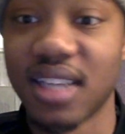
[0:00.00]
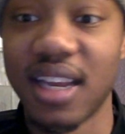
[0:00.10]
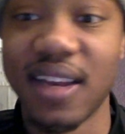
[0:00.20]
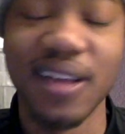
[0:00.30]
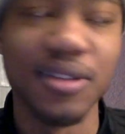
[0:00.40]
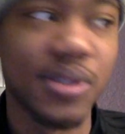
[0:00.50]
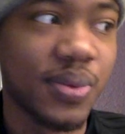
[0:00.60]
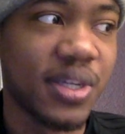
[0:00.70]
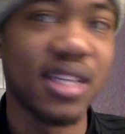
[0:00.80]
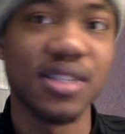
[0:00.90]
And it was a
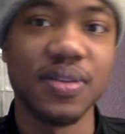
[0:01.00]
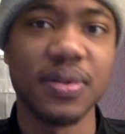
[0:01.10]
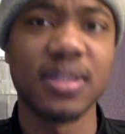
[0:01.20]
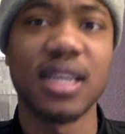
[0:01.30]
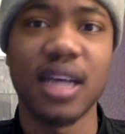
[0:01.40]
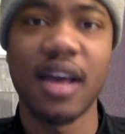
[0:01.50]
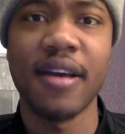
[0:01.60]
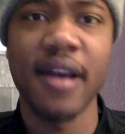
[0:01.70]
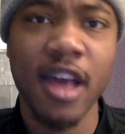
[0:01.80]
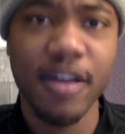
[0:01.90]
weird thing too, because like
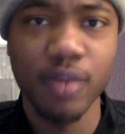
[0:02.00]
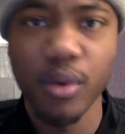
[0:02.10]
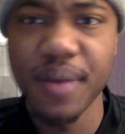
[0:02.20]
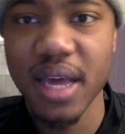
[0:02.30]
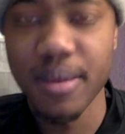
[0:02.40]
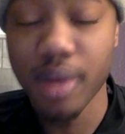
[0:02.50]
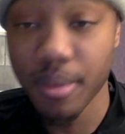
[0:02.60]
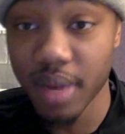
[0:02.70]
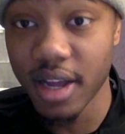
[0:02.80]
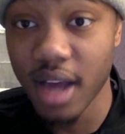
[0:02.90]
I have a webcam
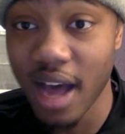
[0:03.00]
on my